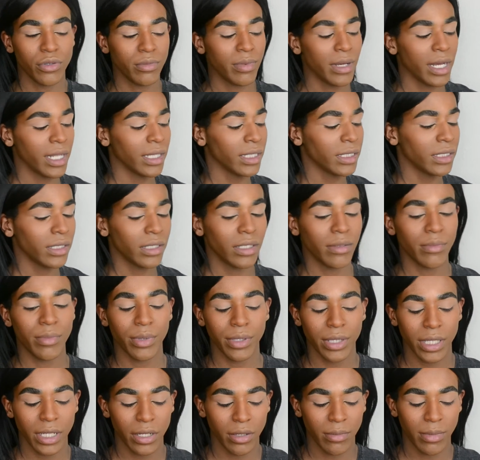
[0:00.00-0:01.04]
palette and put
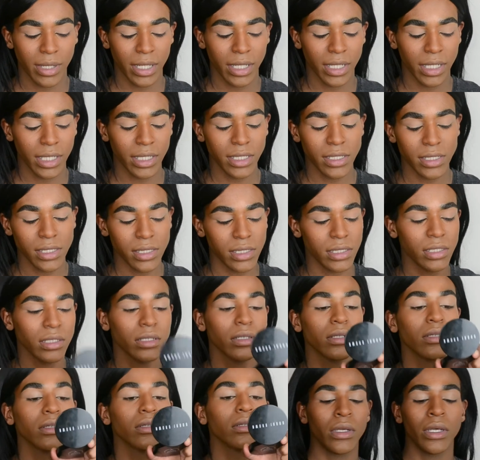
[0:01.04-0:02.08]
that on my lids.
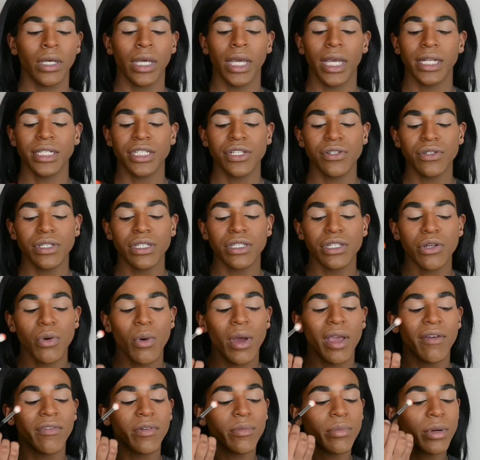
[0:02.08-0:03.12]
And she uses a
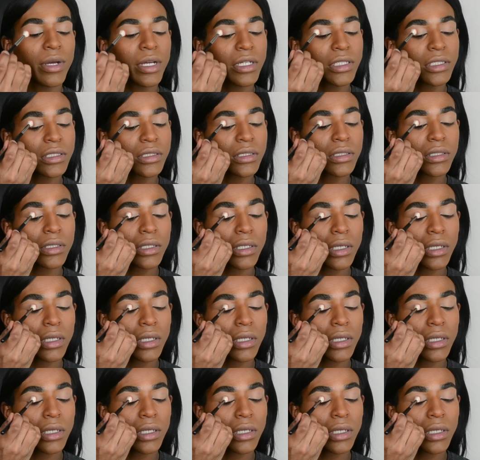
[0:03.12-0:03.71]
wave brush,